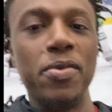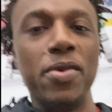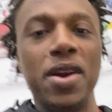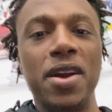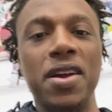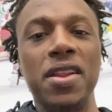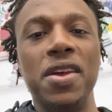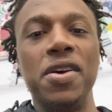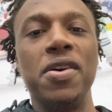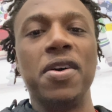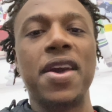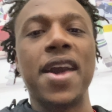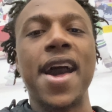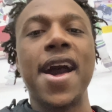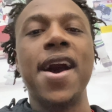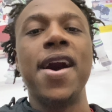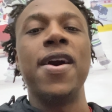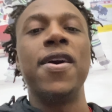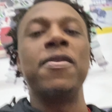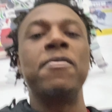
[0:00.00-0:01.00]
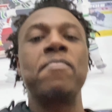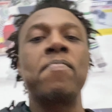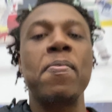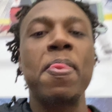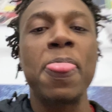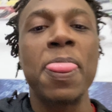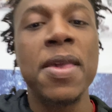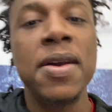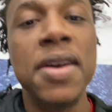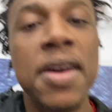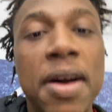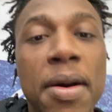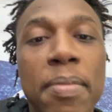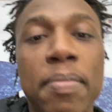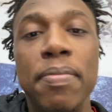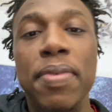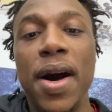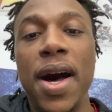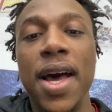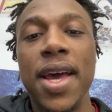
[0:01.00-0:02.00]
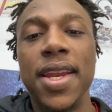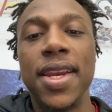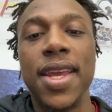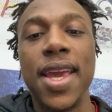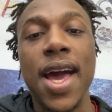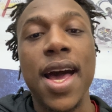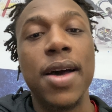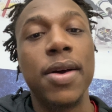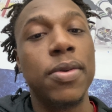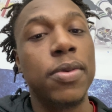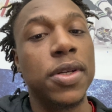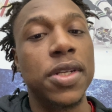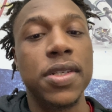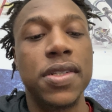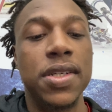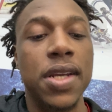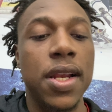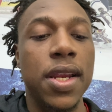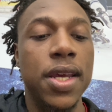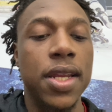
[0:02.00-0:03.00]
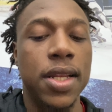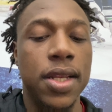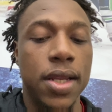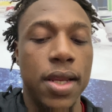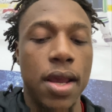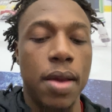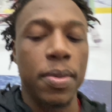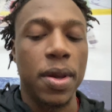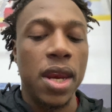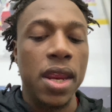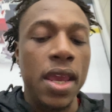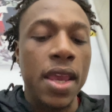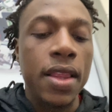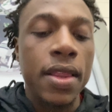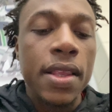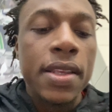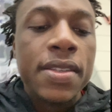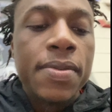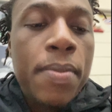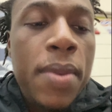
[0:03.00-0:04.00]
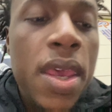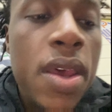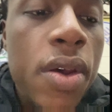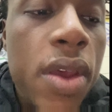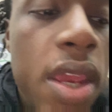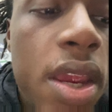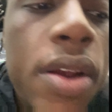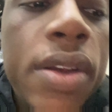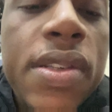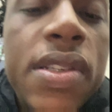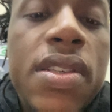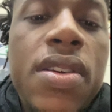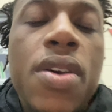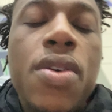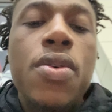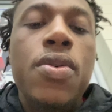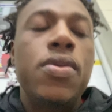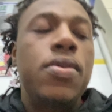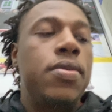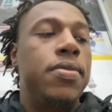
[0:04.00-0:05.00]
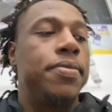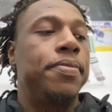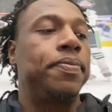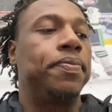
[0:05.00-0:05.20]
with her little cow, but yeah, we're just chilling. I'm gonna eat this meal here soon.